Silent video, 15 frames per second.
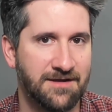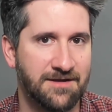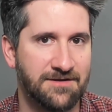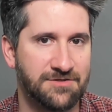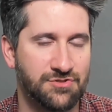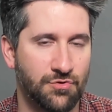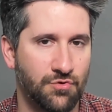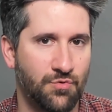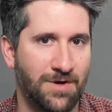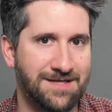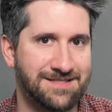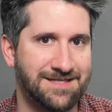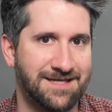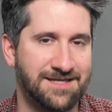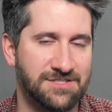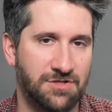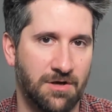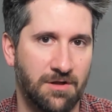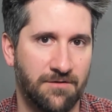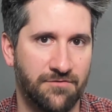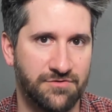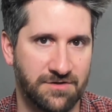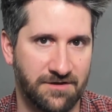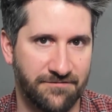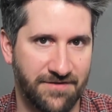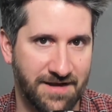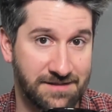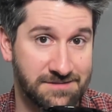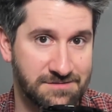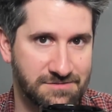Don't quite dig into all of those
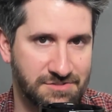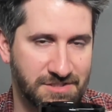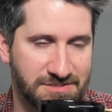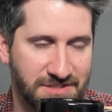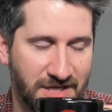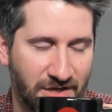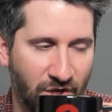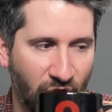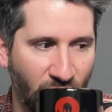artifacts just yet.